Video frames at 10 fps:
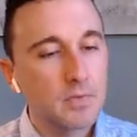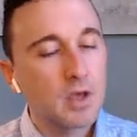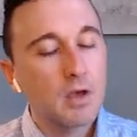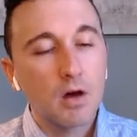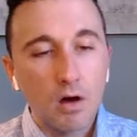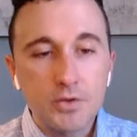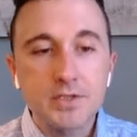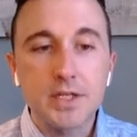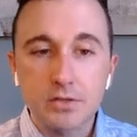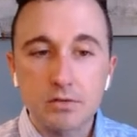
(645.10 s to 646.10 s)
all those
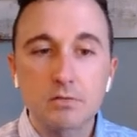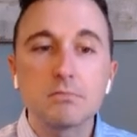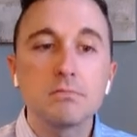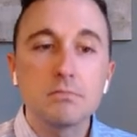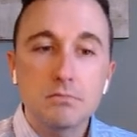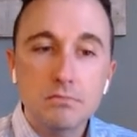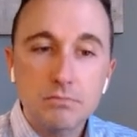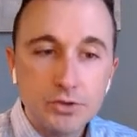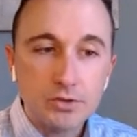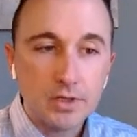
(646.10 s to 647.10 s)
things are
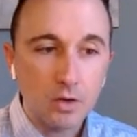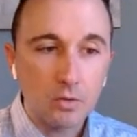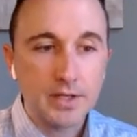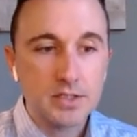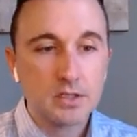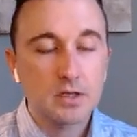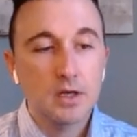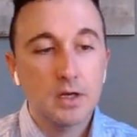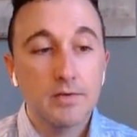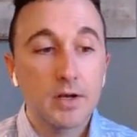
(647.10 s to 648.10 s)
usually low risk.
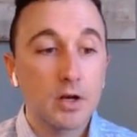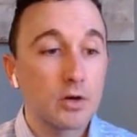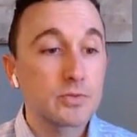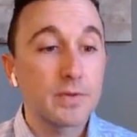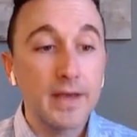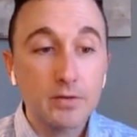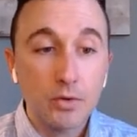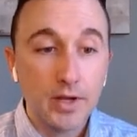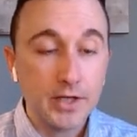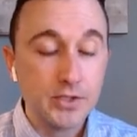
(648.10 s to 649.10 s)
If it occurs with head
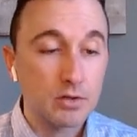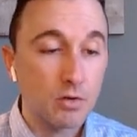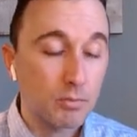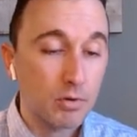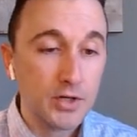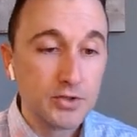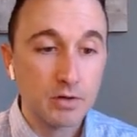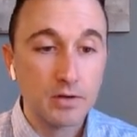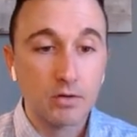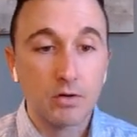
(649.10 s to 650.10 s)
rotation or pressure on
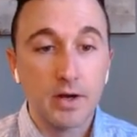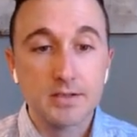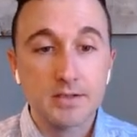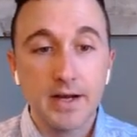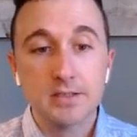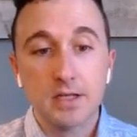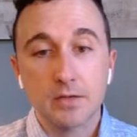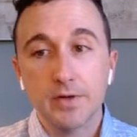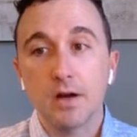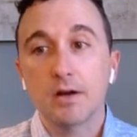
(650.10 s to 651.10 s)
the carotid sinus, like we
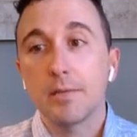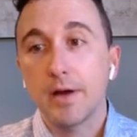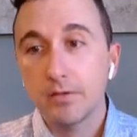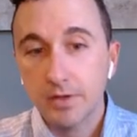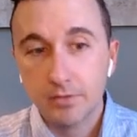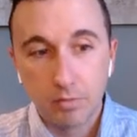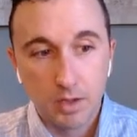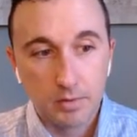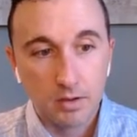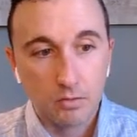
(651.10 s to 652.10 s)
talked about, it's
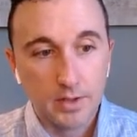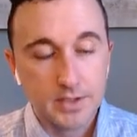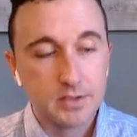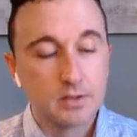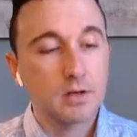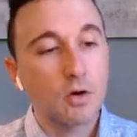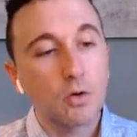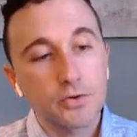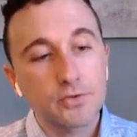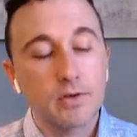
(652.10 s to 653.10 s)
probably low risk. And of
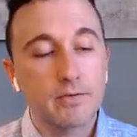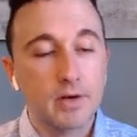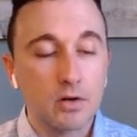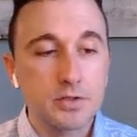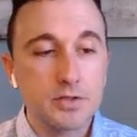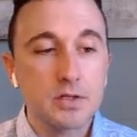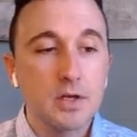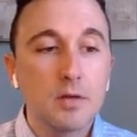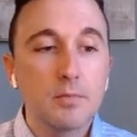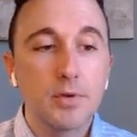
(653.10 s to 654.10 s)
course, if it occurs
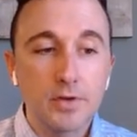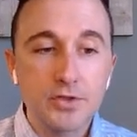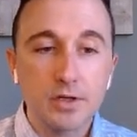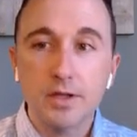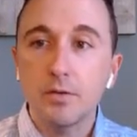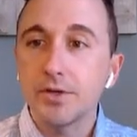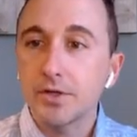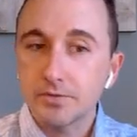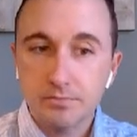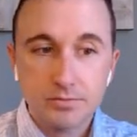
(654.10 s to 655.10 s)
positionally when
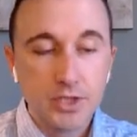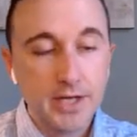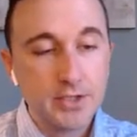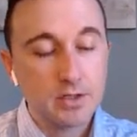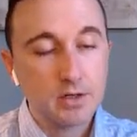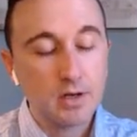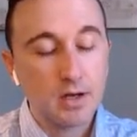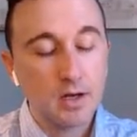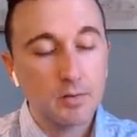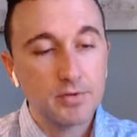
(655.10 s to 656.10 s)
you're changing
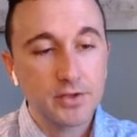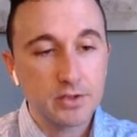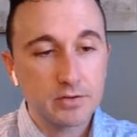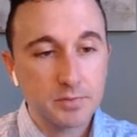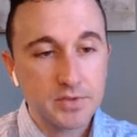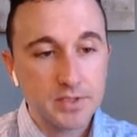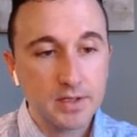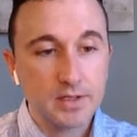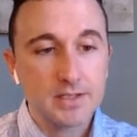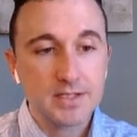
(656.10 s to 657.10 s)
positions from
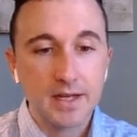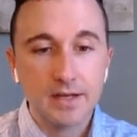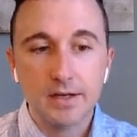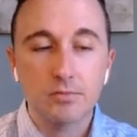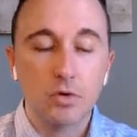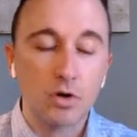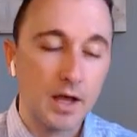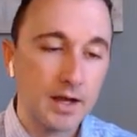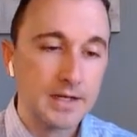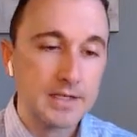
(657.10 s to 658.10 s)
sitting to standing or
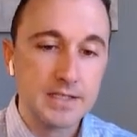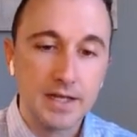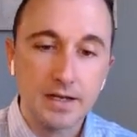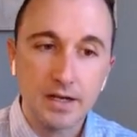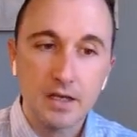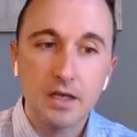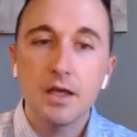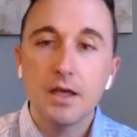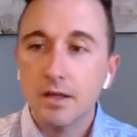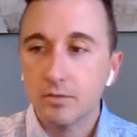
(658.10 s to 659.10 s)
lying to standing,
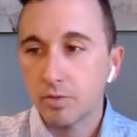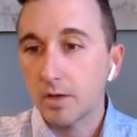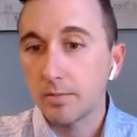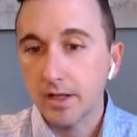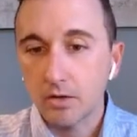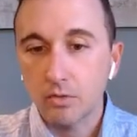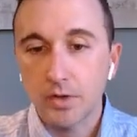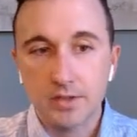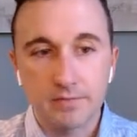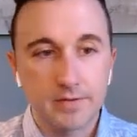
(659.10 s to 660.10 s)
it's probably a low
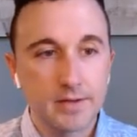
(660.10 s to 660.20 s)
risk event.